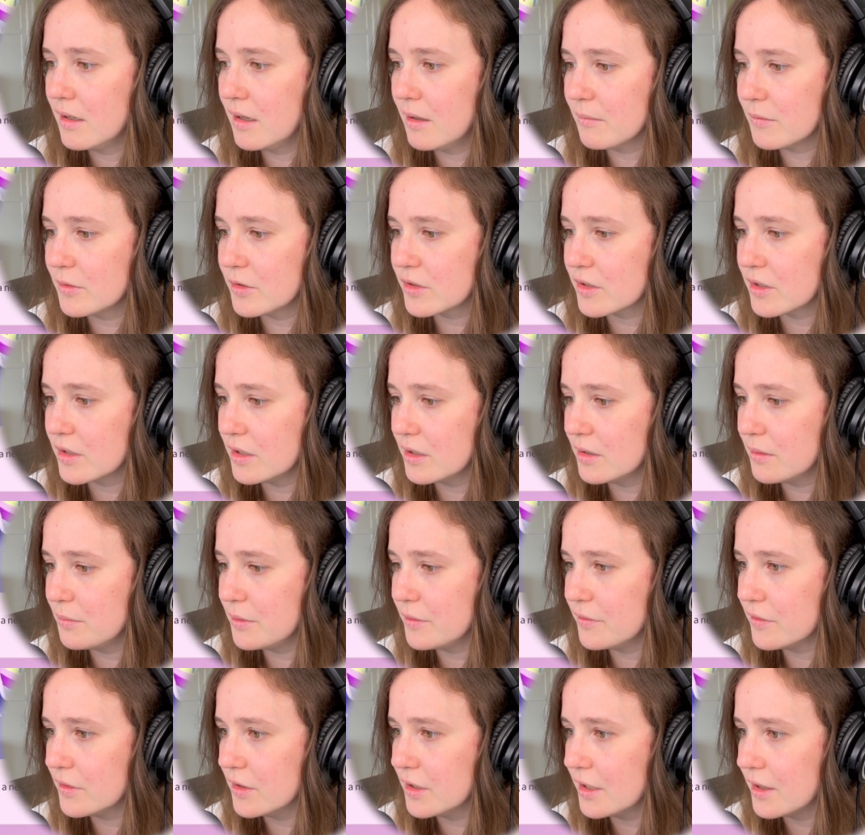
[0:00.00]
just gonna,
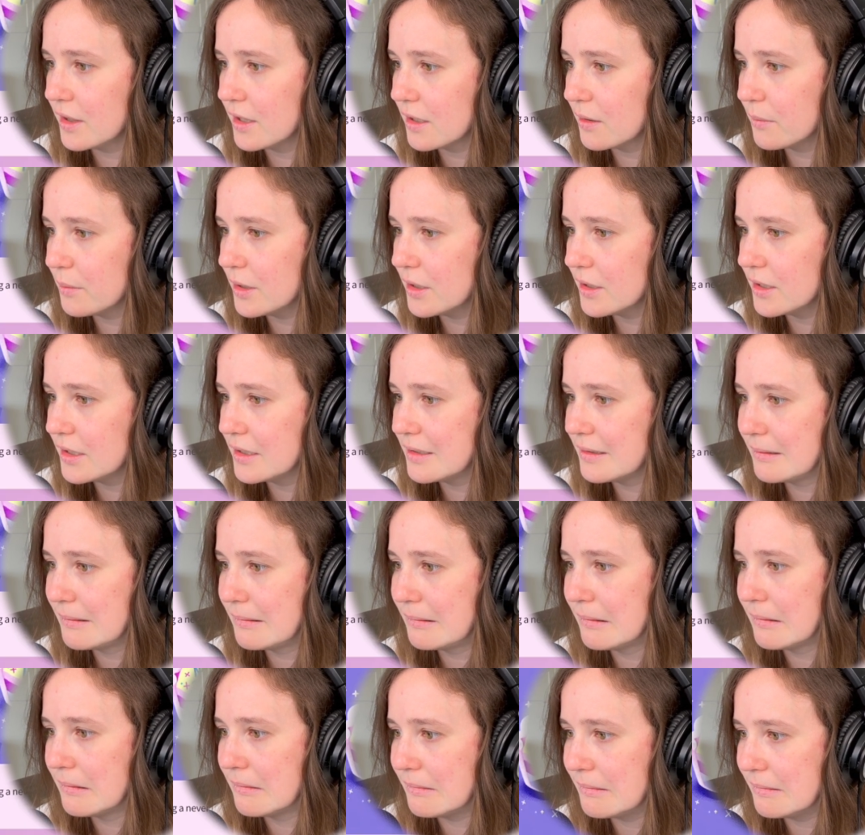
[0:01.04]
before I think about it,
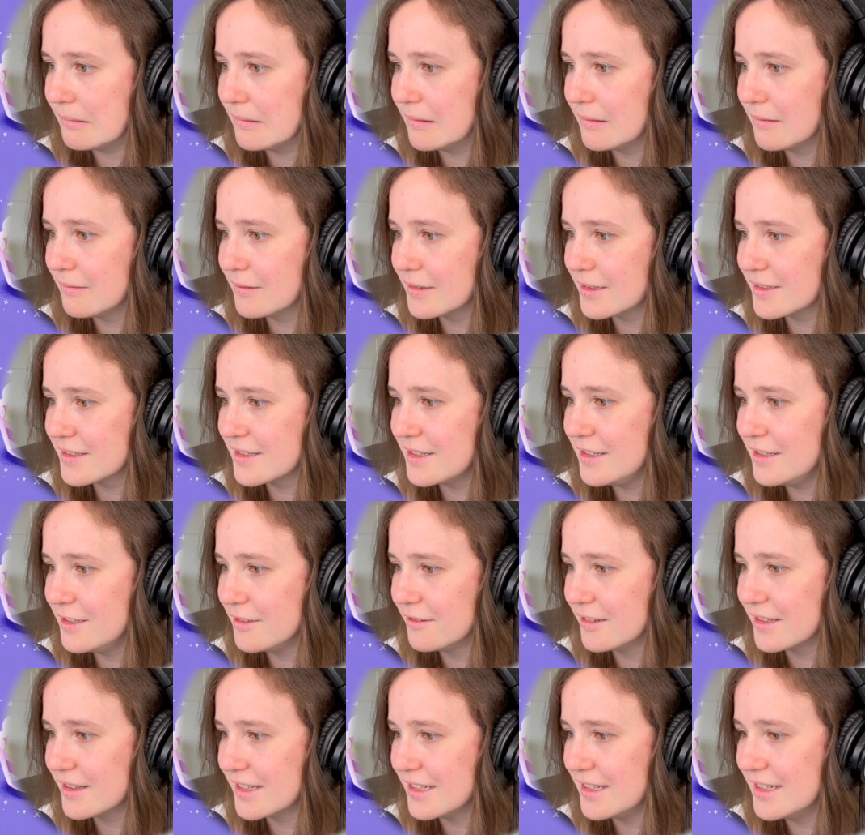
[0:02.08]
oh, what is he
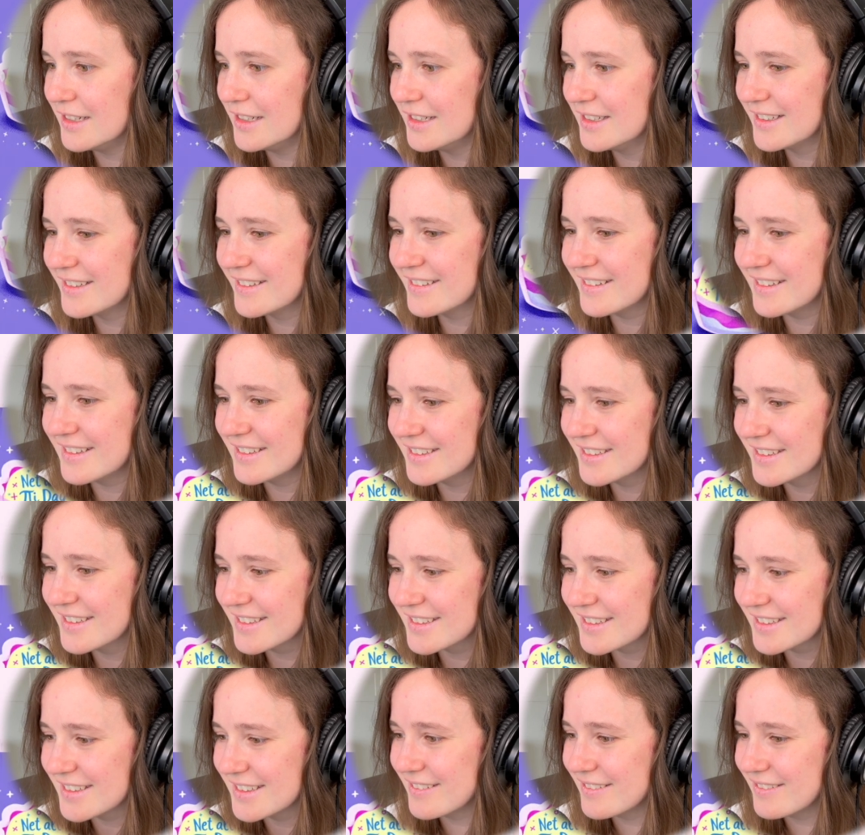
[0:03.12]
doing there? Gross.
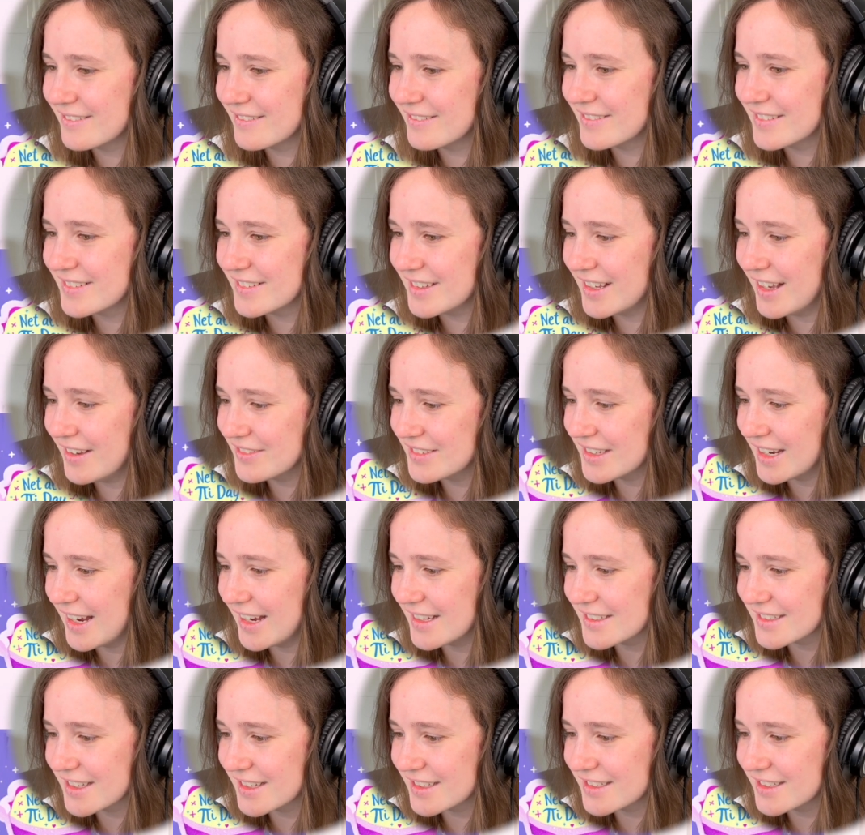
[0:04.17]
We'll have to
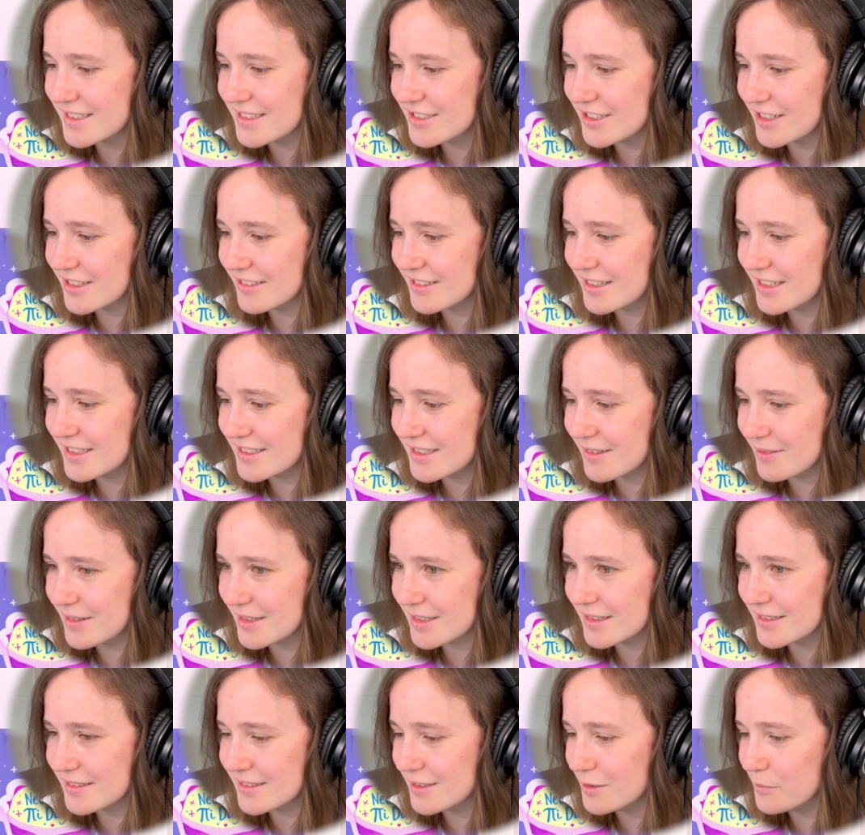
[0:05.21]
ask it to generate
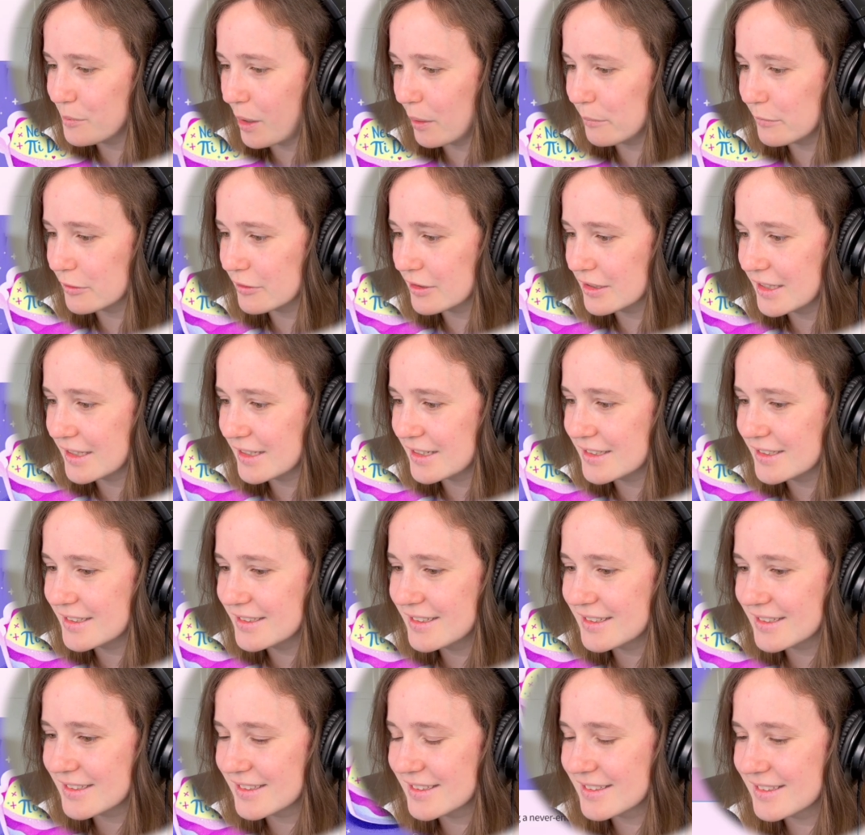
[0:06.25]
something Obama related
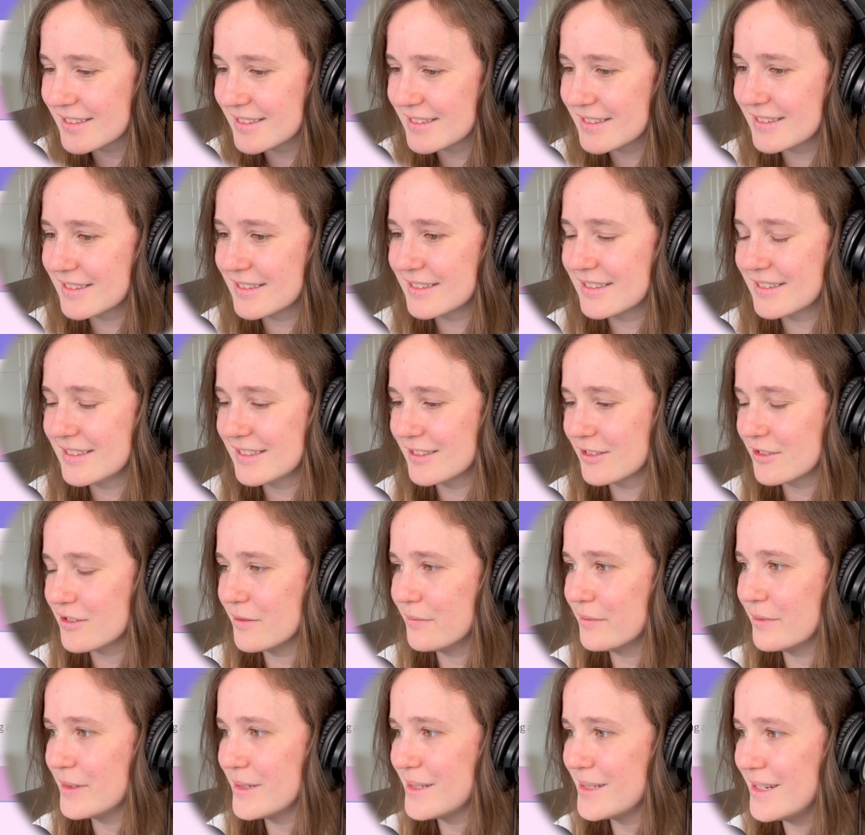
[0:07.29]
because
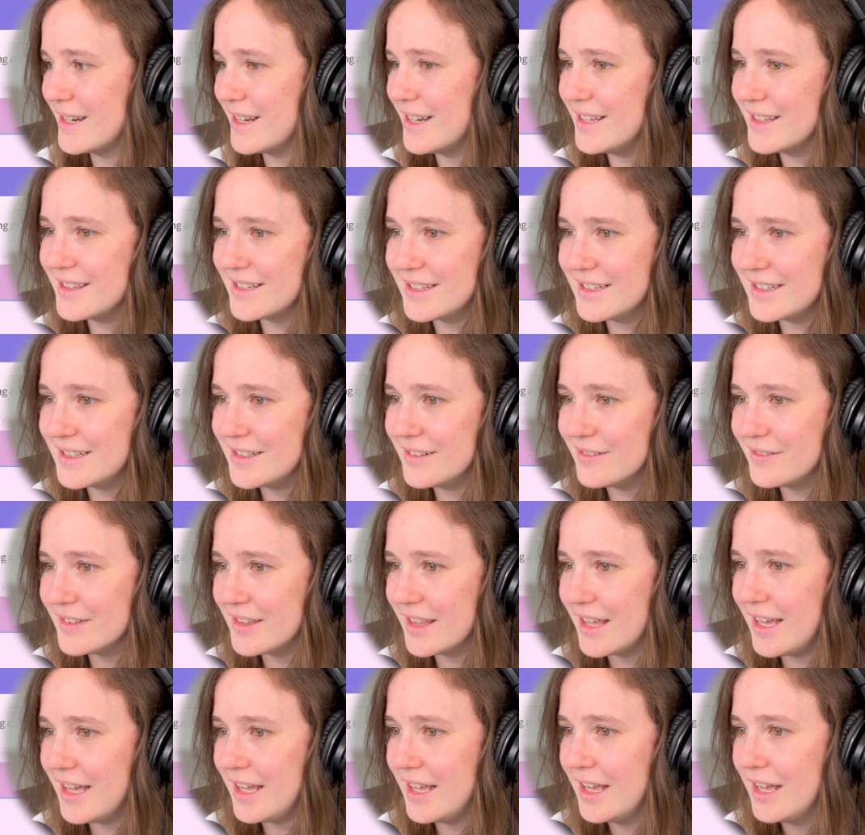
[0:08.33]
Trump was not there for
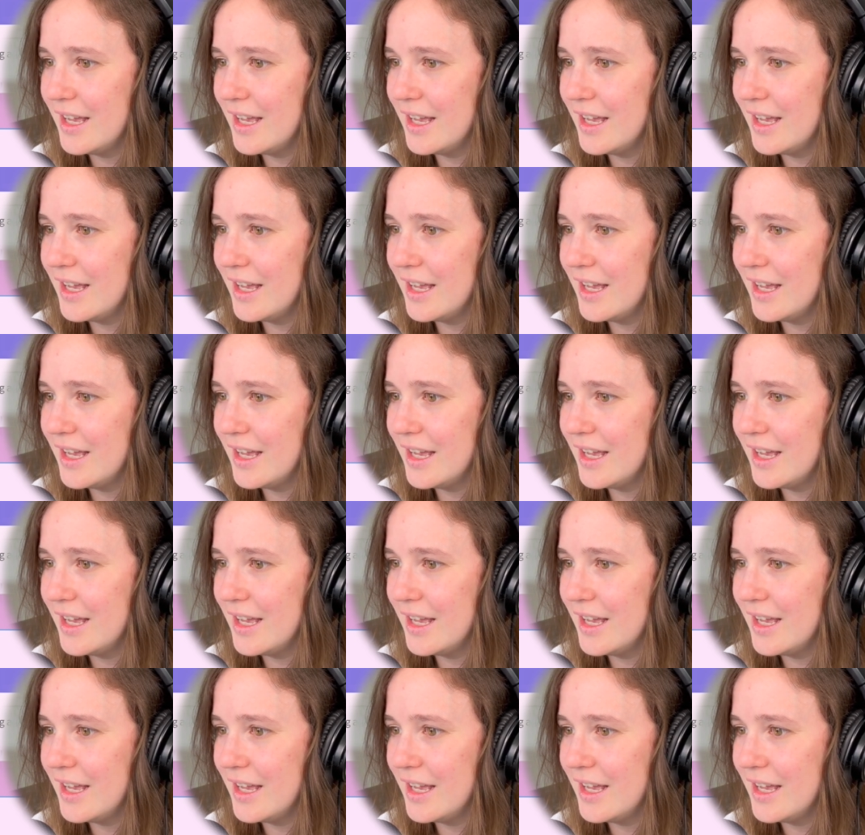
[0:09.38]
that.